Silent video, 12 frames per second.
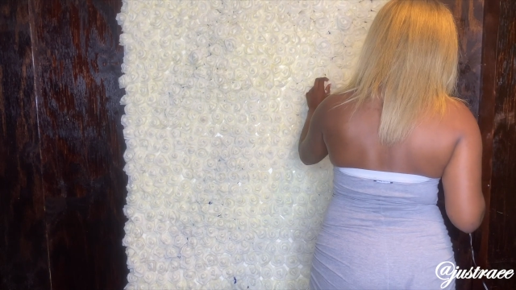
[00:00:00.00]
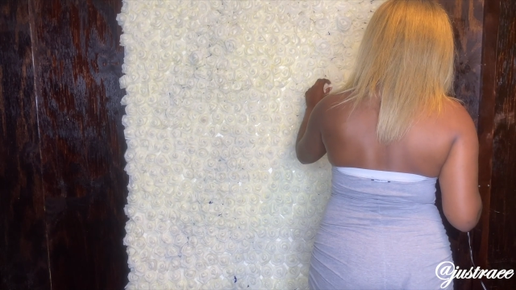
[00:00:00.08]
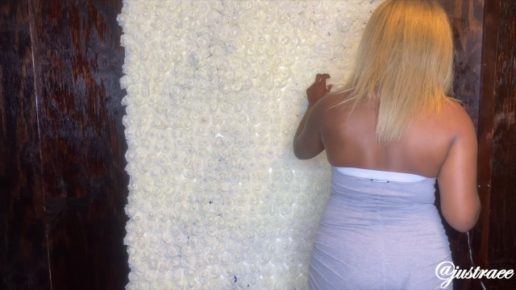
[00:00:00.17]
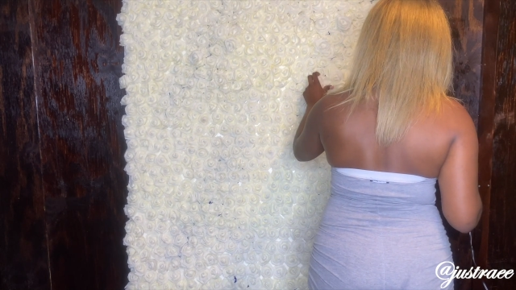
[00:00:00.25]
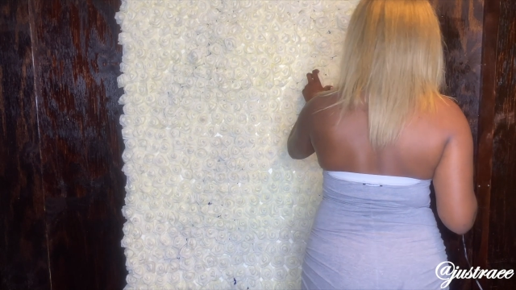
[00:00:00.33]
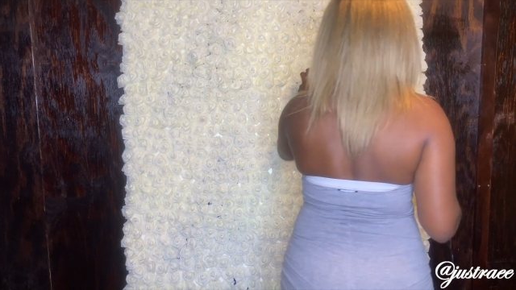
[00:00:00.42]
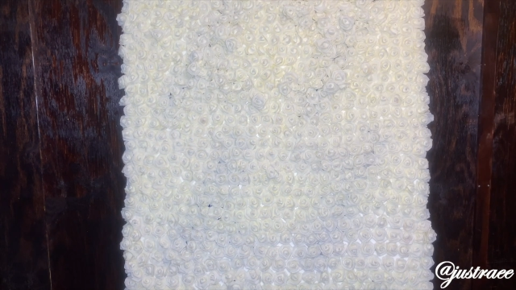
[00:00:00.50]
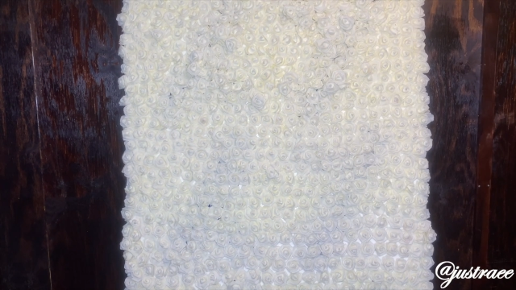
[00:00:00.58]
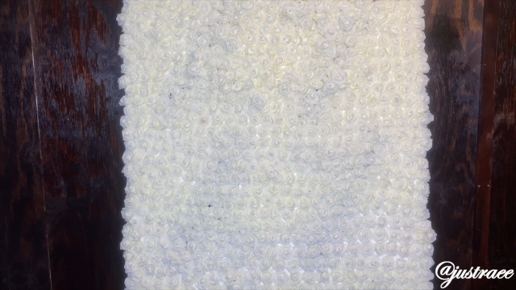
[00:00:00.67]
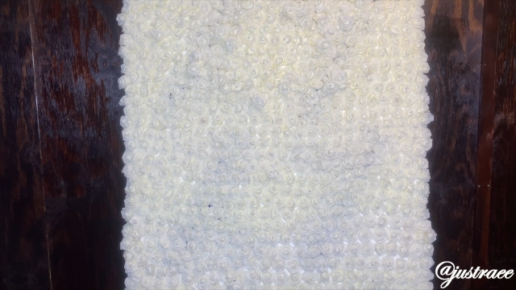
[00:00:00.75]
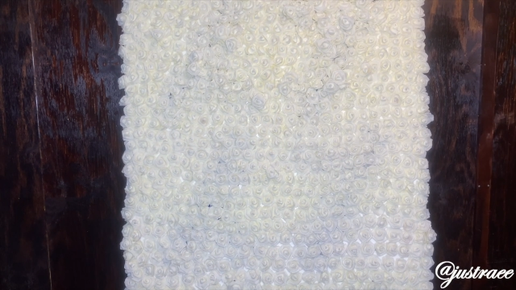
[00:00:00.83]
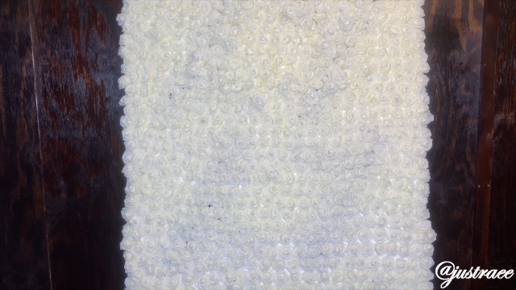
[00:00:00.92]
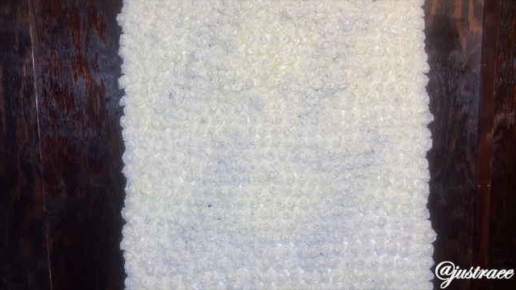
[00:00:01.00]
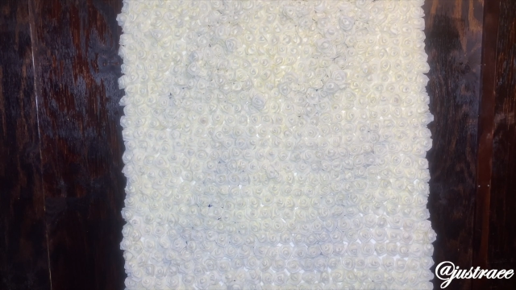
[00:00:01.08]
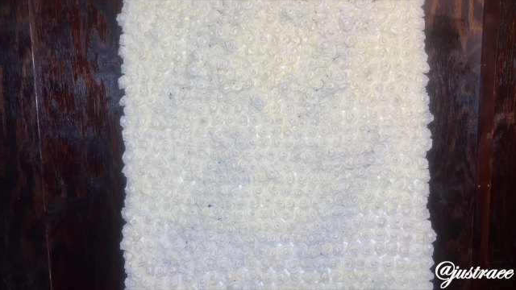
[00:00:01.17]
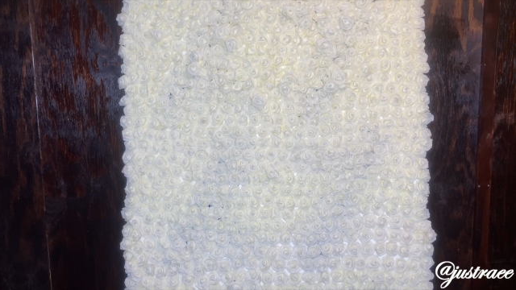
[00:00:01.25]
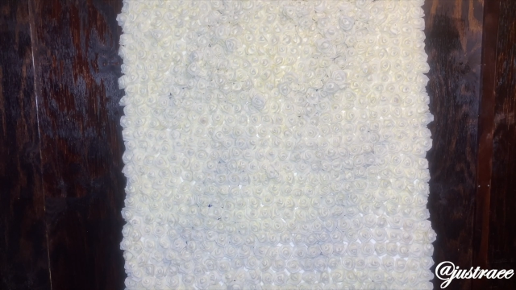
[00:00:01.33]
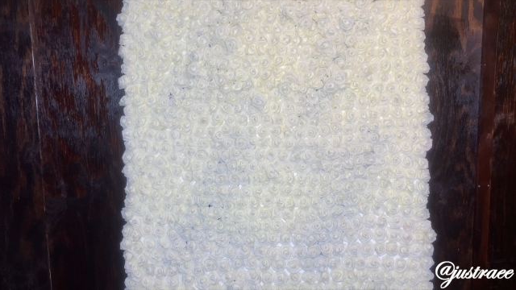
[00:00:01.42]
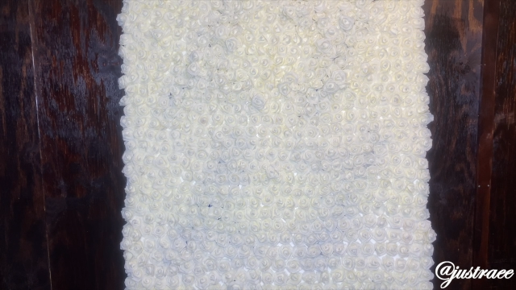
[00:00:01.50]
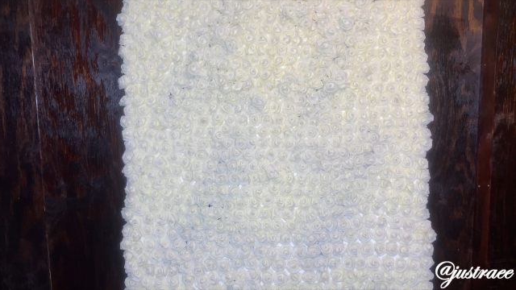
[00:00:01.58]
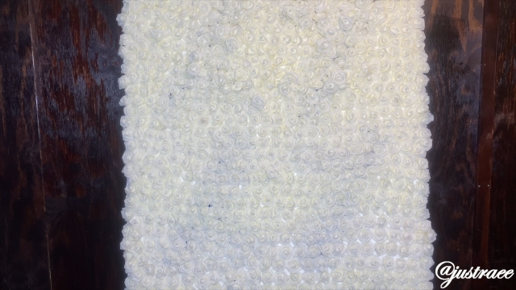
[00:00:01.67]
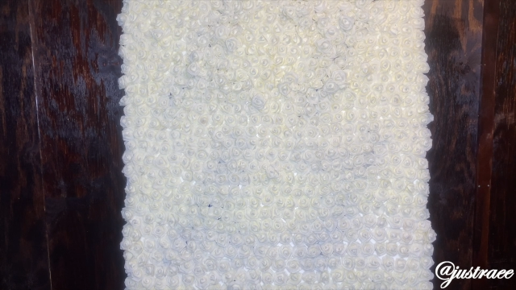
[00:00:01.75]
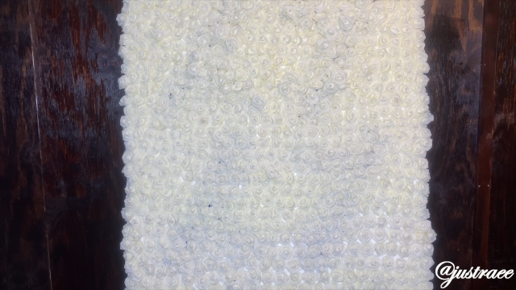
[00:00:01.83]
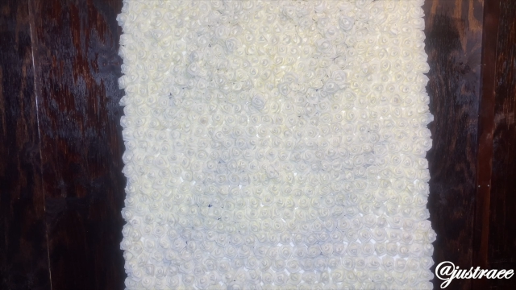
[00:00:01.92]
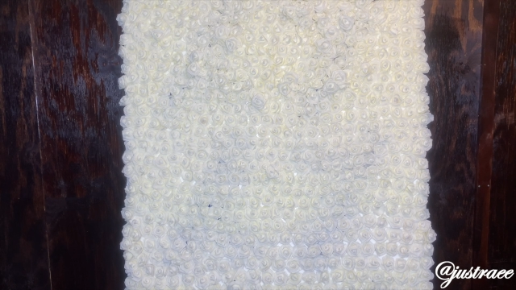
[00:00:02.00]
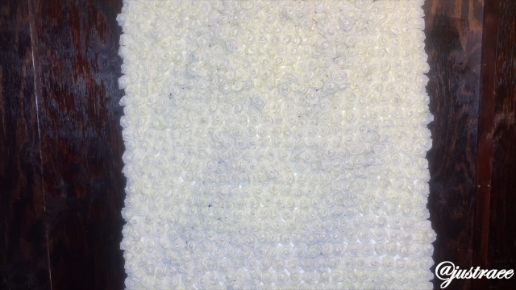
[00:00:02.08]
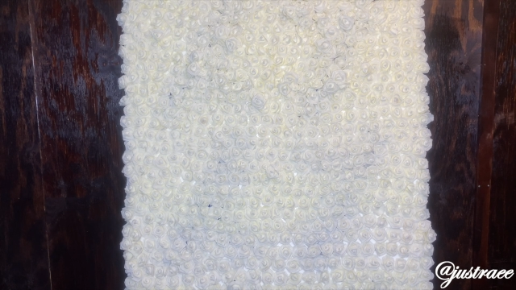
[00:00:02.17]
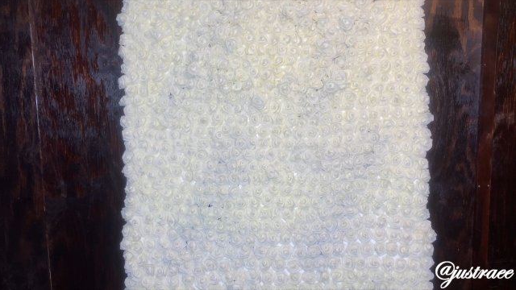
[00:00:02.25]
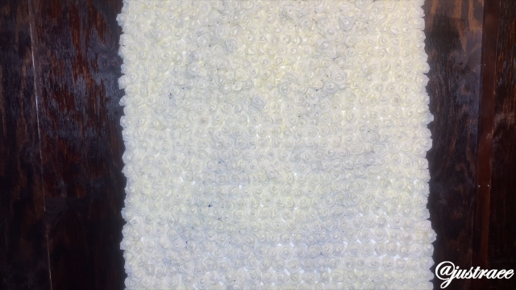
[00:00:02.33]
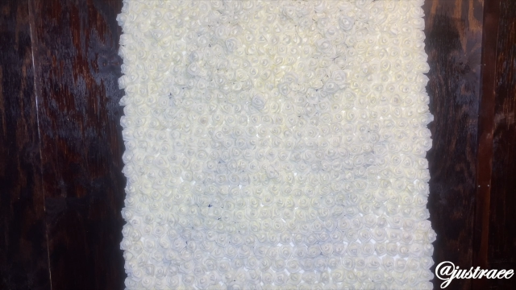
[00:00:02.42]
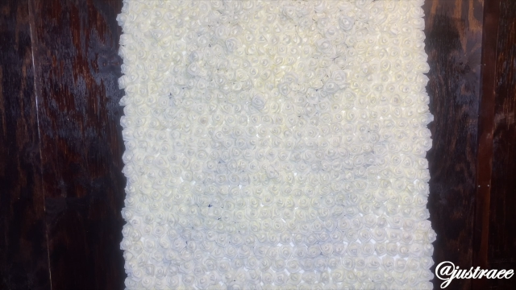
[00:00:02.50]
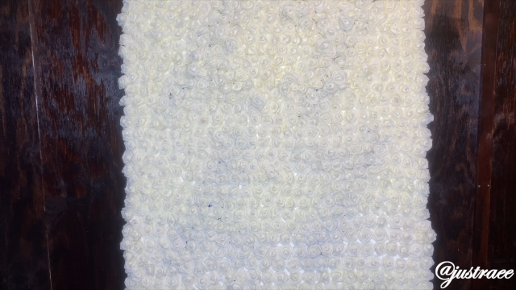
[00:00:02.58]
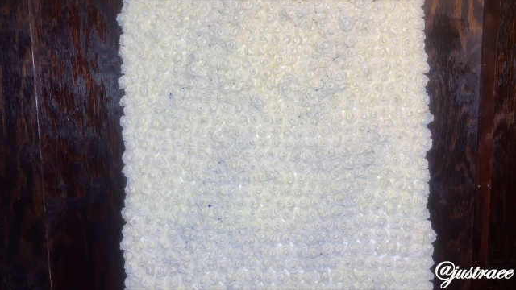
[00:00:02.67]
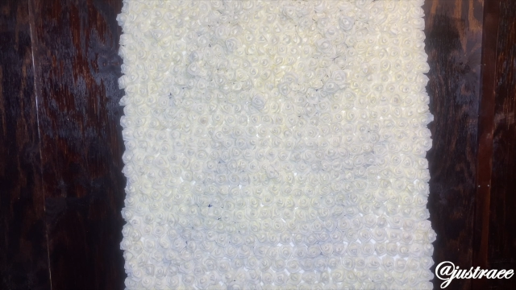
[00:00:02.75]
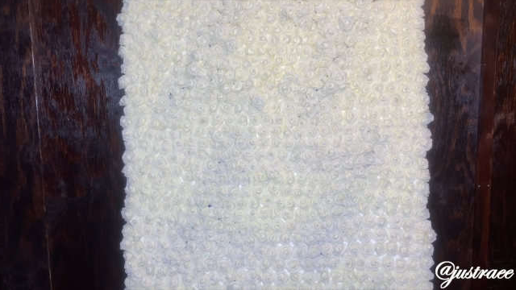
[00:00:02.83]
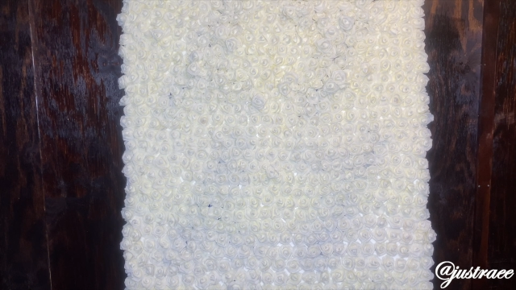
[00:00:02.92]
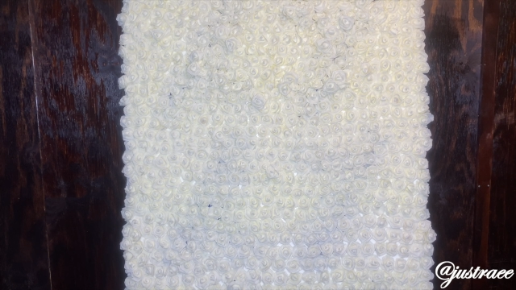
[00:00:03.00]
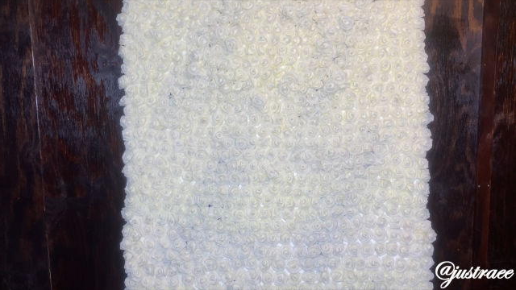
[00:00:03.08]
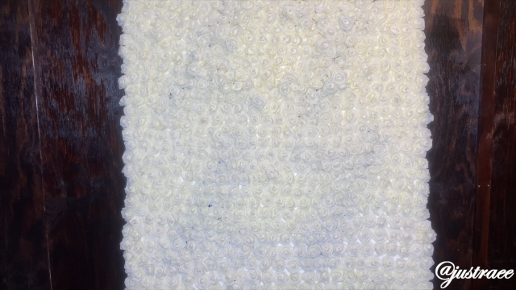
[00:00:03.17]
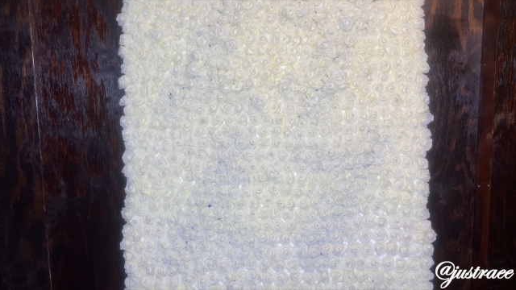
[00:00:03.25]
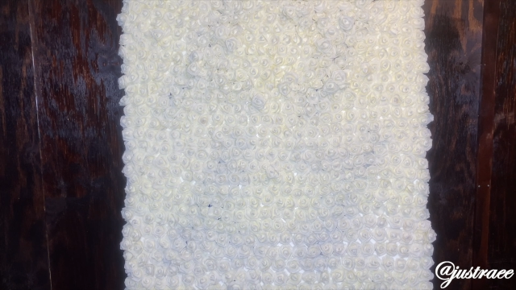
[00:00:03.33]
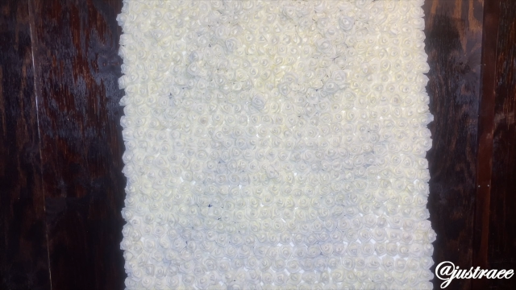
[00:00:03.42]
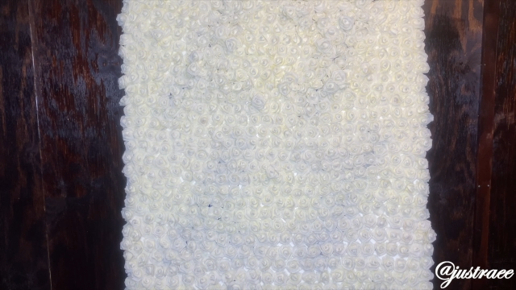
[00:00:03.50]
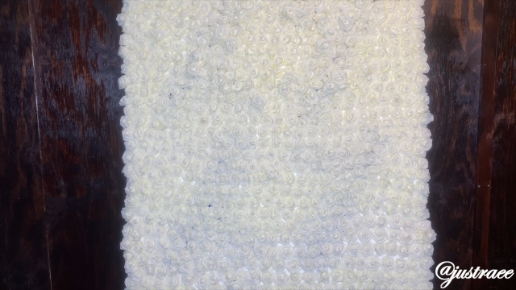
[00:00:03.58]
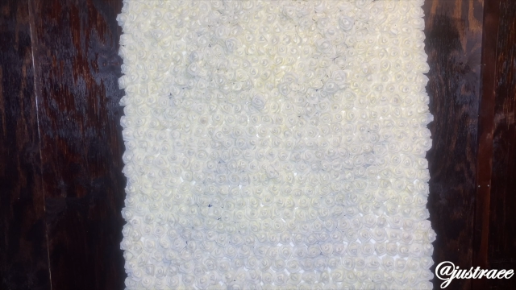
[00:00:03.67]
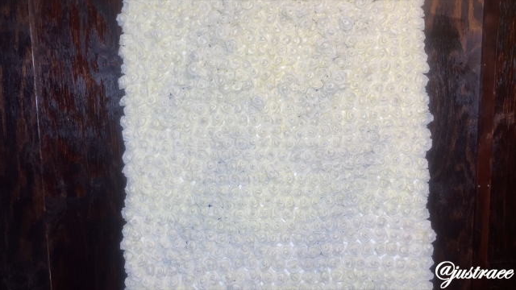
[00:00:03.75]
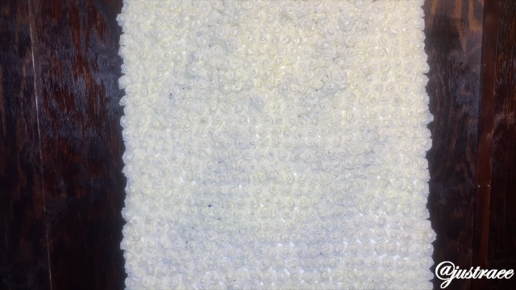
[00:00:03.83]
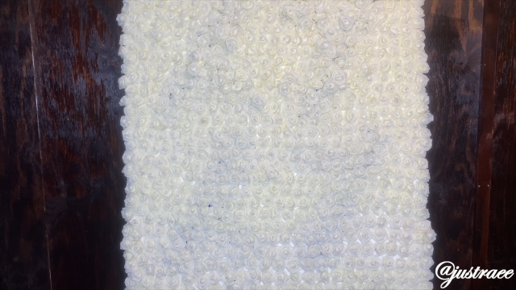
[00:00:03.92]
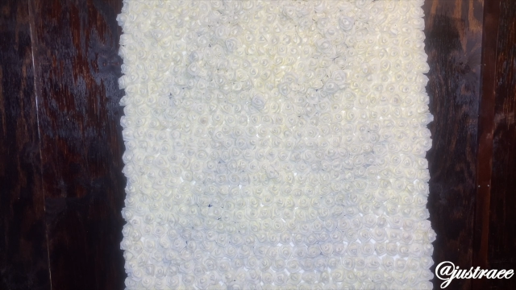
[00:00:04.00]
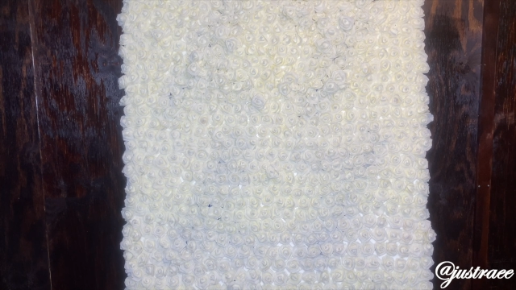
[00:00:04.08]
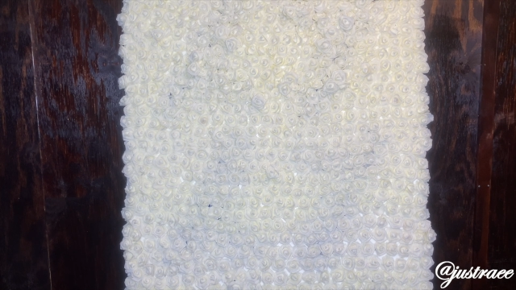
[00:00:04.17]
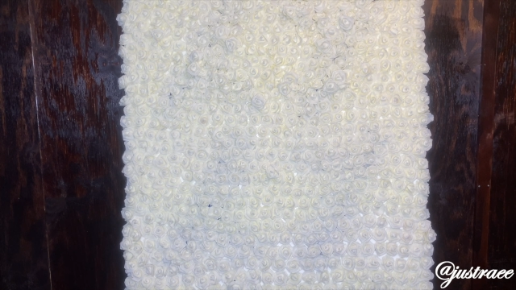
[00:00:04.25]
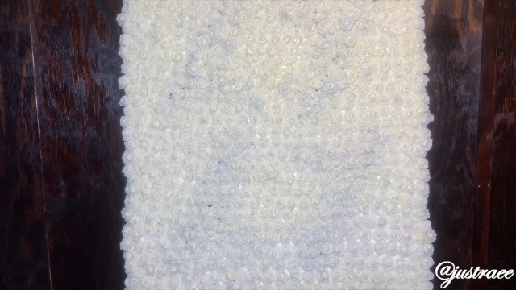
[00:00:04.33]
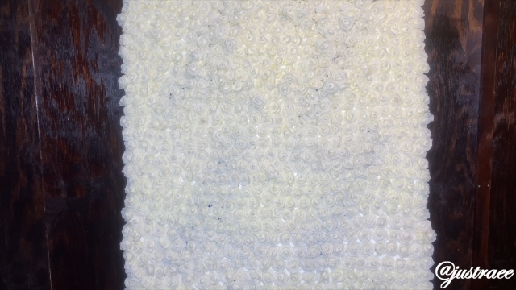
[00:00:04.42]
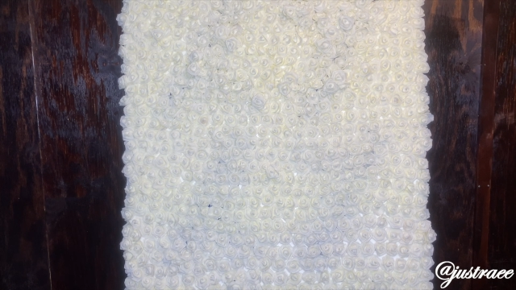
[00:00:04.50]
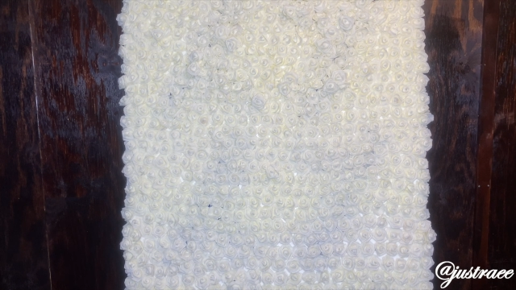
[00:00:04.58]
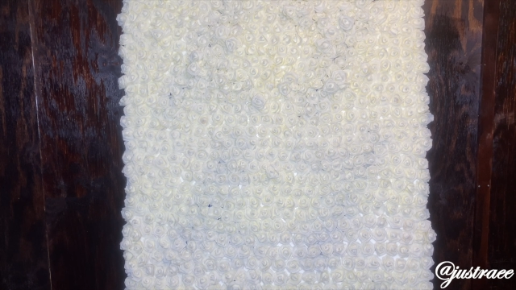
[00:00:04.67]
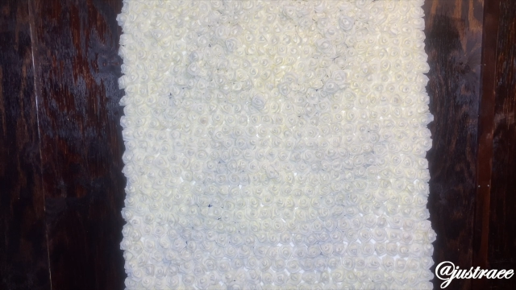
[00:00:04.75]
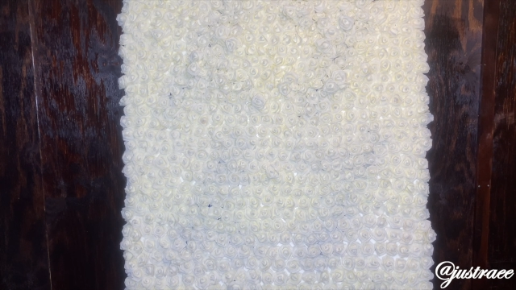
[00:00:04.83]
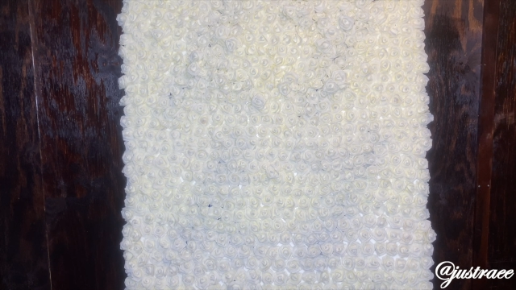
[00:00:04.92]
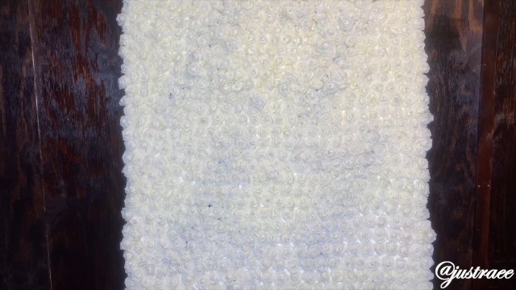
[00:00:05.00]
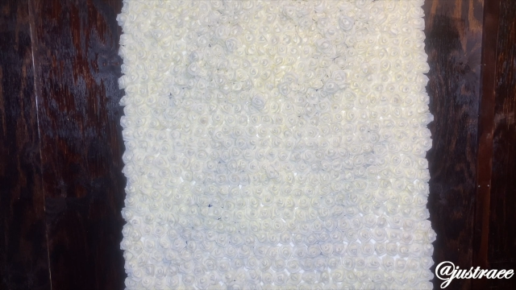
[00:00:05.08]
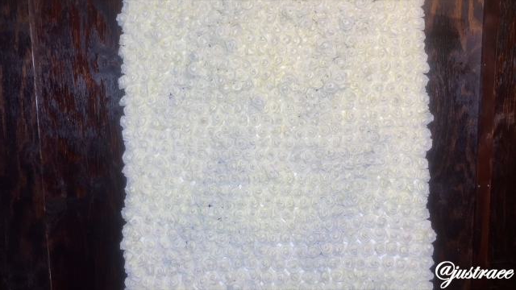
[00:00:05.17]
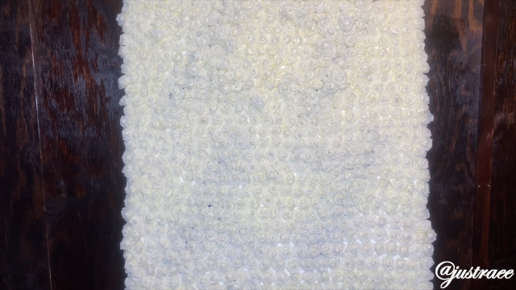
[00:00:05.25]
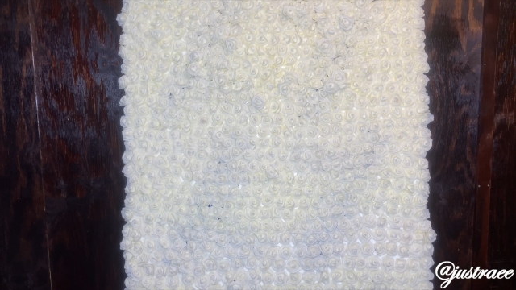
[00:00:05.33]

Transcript: No face is visible, so there are no lips to read.